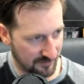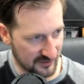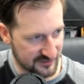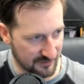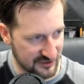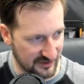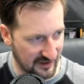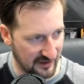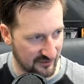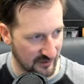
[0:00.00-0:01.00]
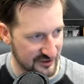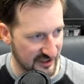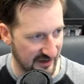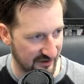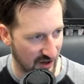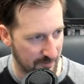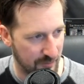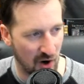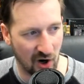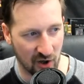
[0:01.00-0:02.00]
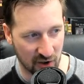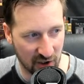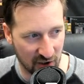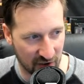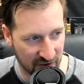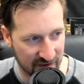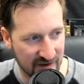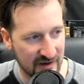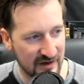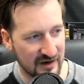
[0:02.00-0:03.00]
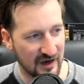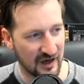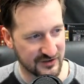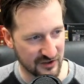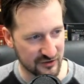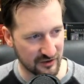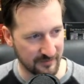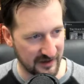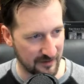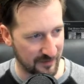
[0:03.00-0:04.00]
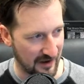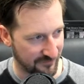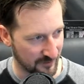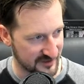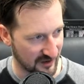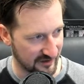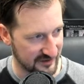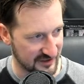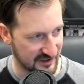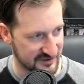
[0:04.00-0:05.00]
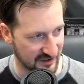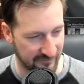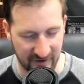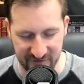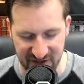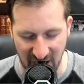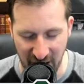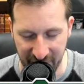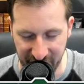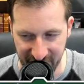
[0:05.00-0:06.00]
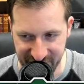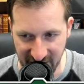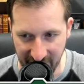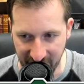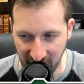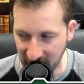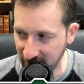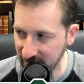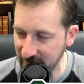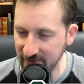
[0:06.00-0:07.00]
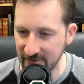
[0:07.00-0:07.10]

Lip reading: Post originated on Parler, a social media platform targeted to conservatives and the devil.